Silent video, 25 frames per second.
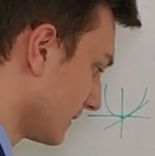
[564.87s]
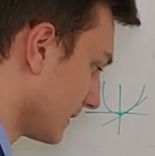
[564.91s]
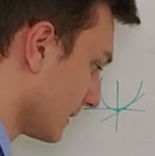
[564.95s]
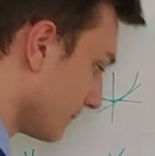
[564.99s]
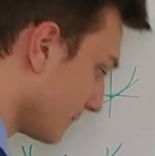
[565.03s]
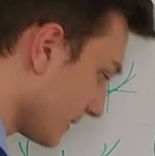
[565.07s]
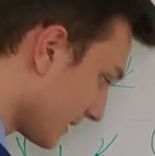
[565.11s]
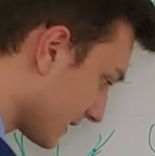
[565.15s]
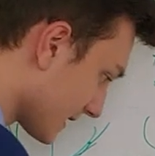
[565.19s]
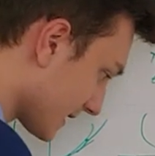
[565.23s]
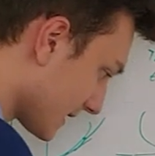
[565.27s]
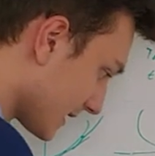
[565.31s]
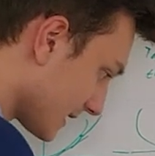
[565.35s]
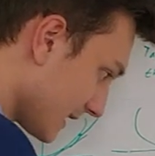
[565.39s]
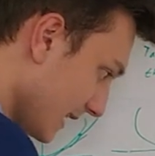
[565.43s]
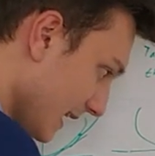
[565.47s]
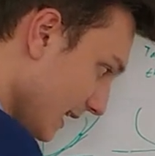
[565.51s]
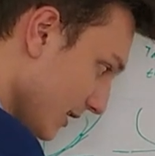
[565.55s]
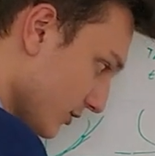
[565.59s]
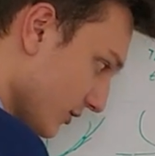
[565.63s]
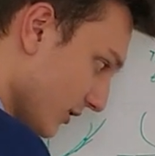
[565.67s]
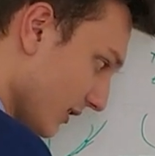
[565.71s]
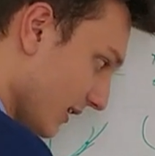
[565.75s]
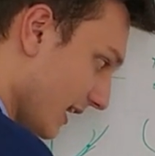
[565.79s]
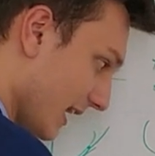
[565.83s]
Because the
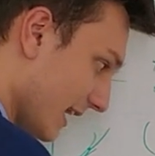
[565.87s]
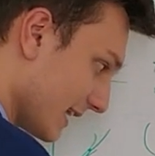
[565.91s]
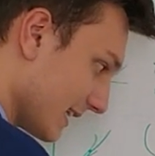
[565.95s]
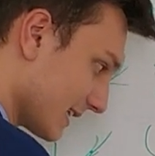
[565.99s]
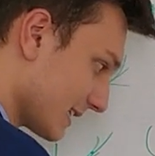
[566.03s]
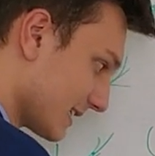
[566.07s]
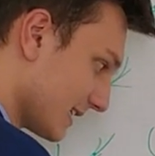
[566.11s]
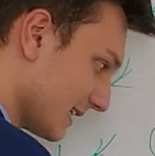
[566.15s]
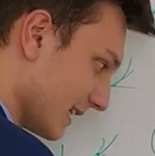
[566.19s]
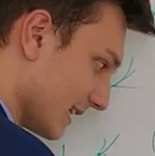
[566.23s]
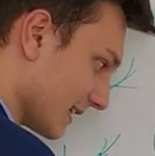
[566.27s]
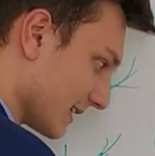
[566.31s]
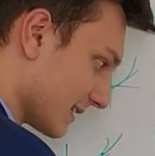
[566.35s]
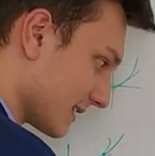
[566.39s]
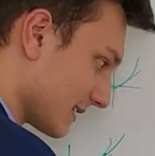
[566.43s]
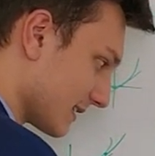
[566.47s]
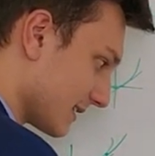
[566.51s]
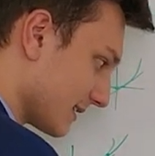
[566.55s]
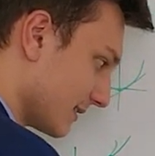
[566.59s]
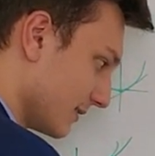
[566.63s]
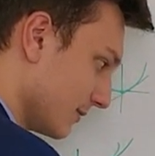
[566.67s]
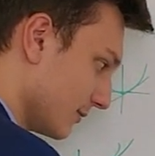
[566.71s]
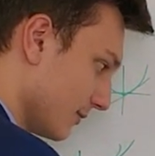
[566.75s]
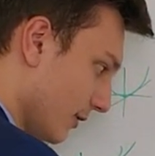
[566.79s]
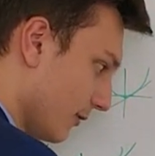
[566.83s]
tangent line
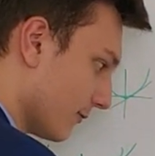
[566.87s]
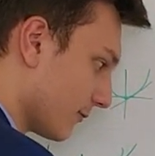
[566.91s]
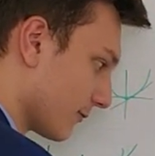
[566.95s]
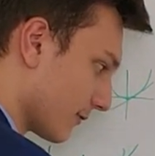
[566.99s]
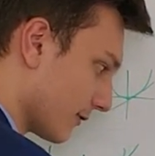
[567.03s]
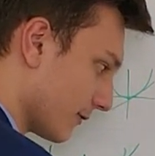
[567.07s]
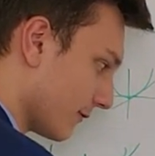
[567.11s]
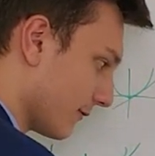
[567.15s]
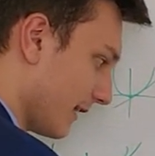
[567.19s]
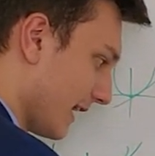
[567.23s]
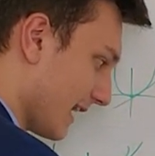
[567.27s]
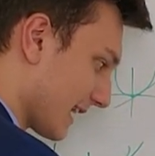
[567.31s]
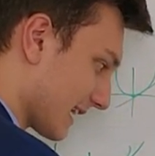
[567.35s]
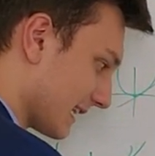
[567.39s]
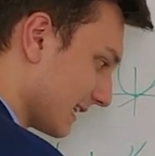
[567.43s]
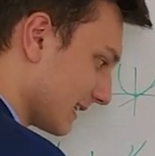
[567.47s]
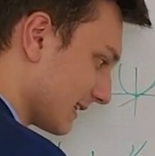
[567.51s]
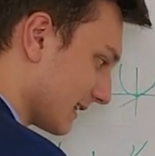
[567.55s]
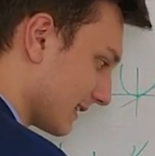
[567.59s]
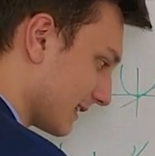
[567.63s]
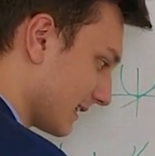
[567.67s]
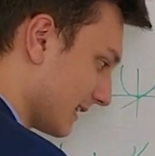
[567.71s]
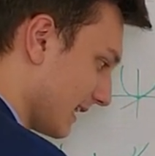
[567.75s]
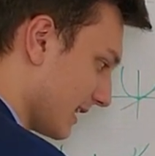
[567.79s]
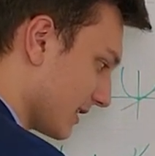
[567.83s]
exists. You know for a fact that
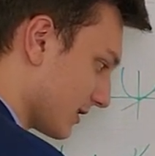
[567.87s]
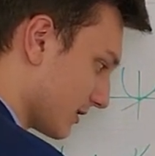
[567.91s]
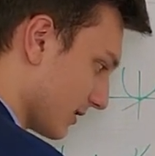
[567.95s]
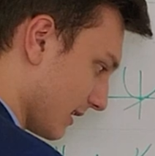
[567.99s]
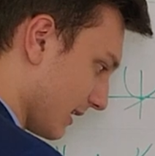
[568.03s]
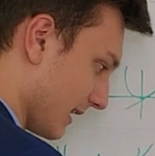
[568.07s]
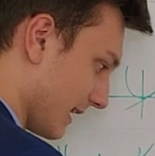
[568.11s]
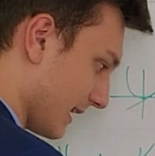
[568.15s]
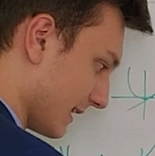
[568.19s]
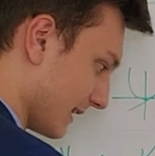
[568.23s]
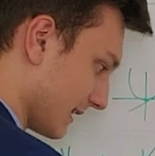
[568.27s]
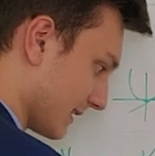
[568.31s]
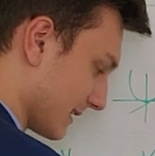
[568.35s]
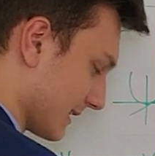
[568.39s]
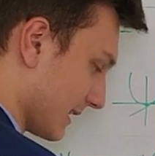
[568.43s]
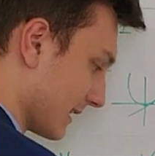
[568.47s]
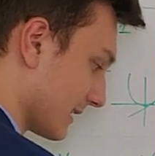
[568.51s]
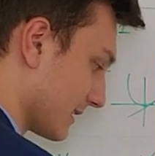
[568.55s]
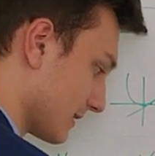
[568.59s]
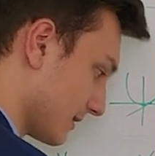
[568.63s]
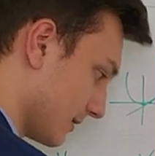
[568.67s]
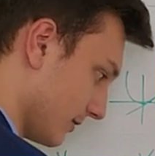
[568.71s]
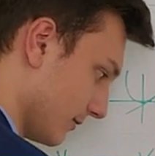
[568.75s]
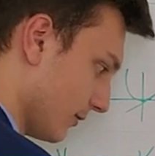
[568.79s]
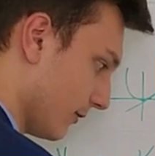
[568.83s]
the tangent line
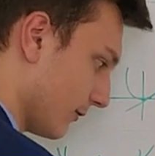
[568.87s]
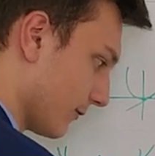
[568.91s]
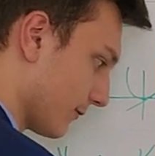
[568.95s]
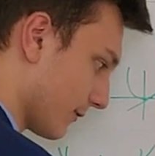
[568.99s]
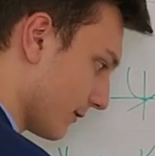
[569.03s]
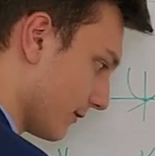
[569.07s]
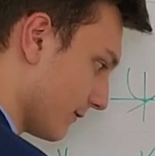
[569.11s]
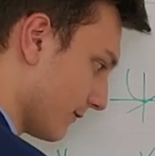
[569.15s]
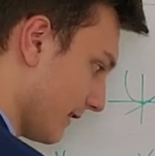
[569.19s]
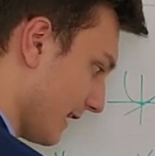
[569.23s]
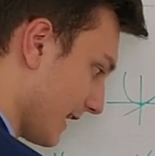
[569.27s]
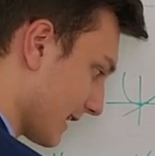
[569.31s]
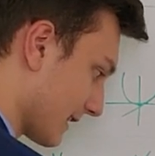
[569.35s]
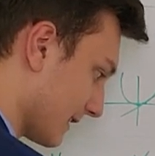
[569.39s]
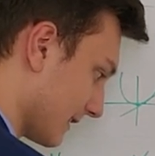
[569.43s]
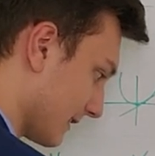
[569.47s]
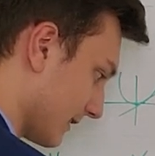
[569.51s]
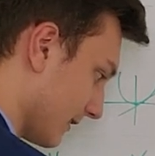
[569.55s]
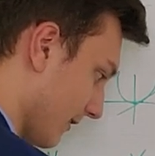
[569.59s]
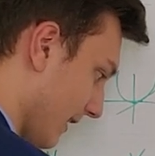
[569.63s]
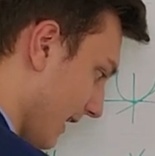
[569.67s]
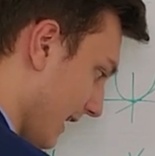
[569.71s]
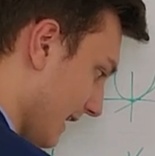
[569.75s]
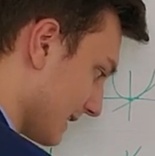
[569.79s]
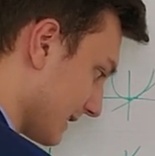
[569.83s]
exists. You know for a fact that
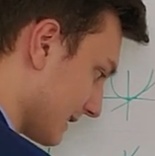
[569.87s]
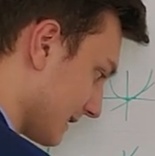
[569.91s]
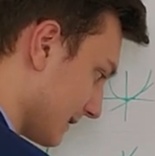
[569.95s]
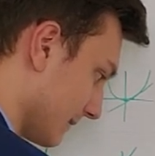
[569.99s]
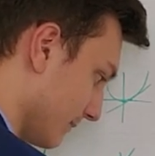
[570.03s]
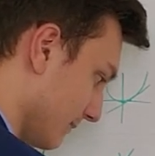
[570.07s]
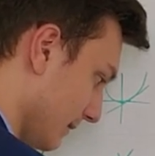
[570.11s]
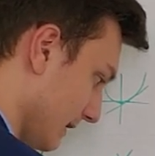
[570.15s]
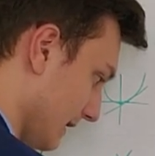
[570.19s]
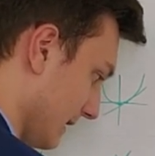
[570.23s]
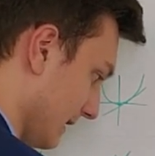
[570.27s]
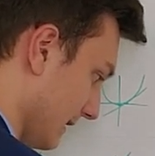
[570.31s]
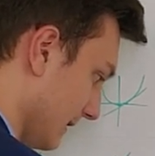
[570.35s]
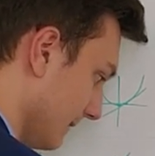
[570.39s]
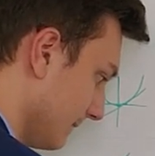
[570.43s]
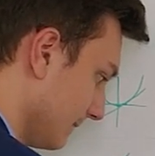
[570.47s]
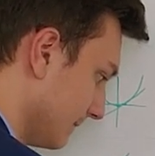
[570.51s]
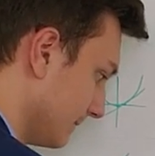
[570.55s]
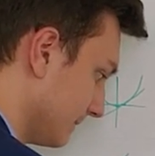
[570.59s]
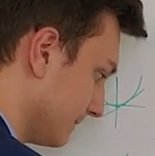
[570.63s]
there has to be